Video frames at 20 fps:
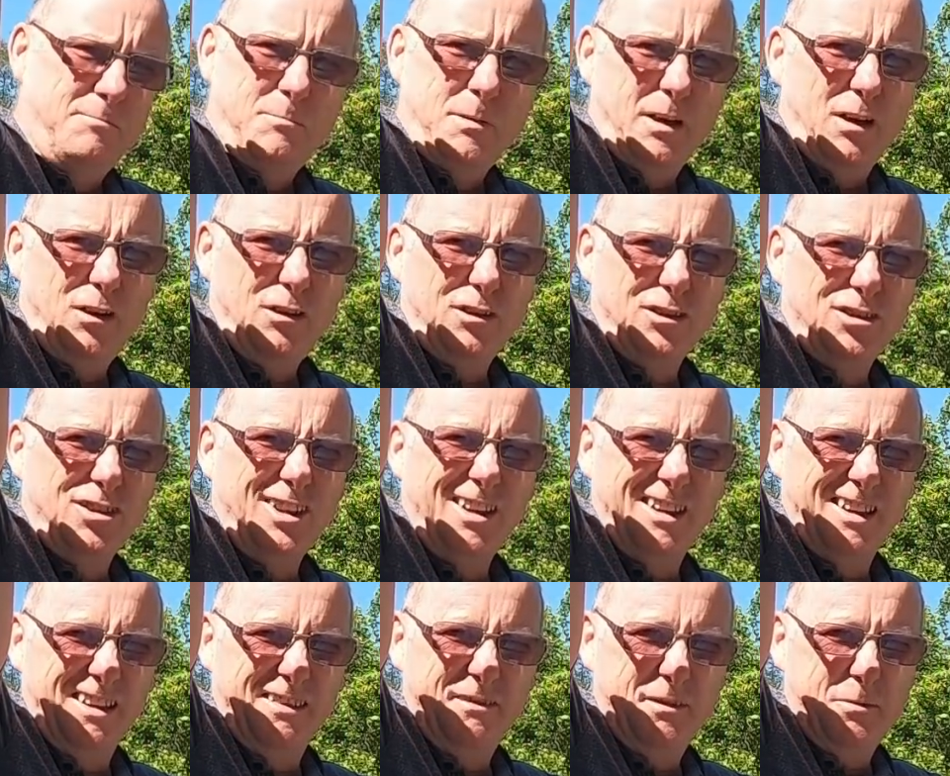But like I
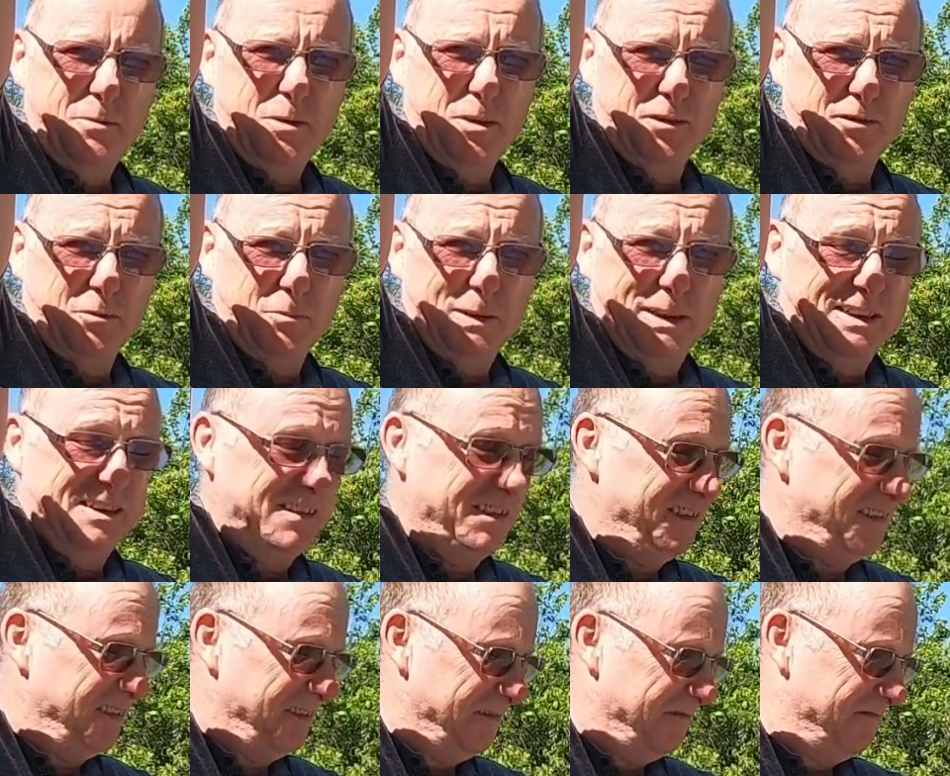say, if it works for
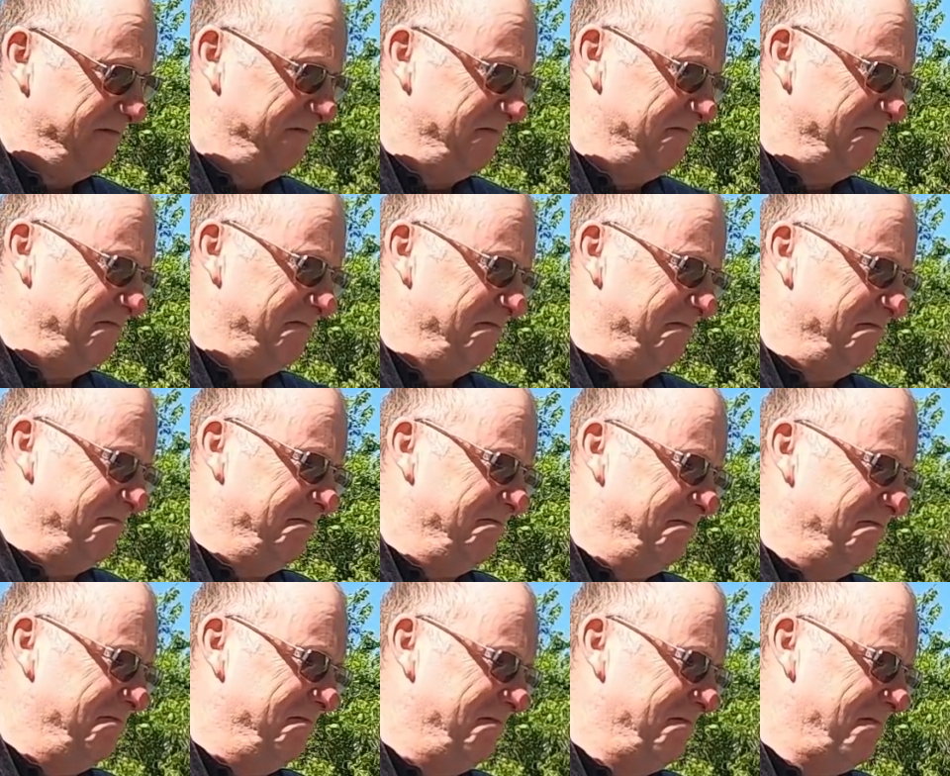windows,
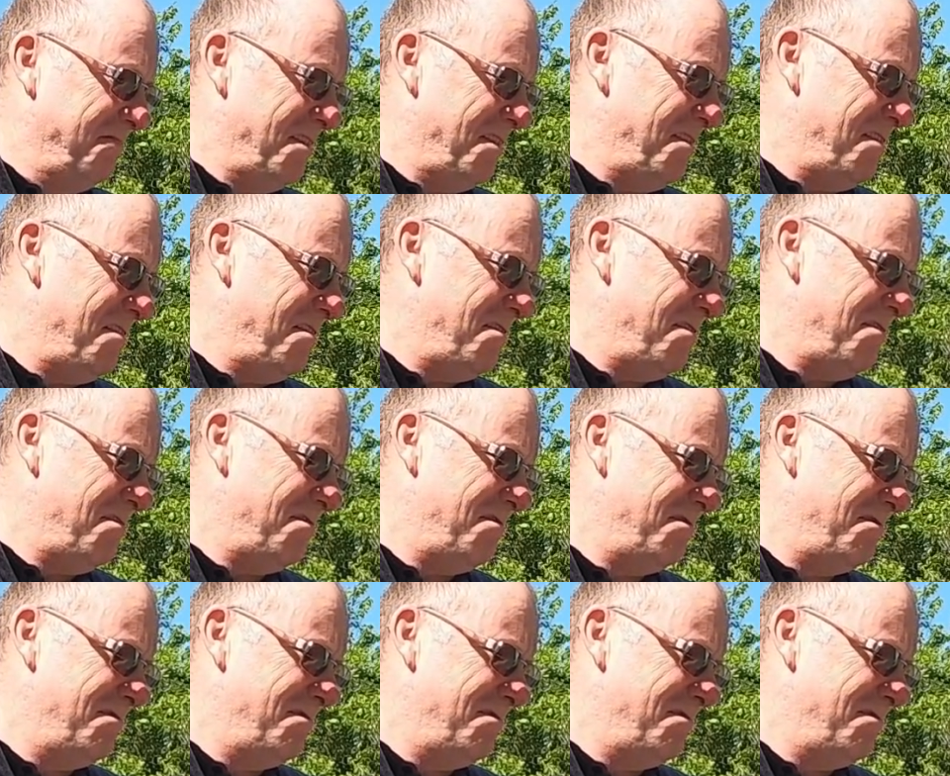then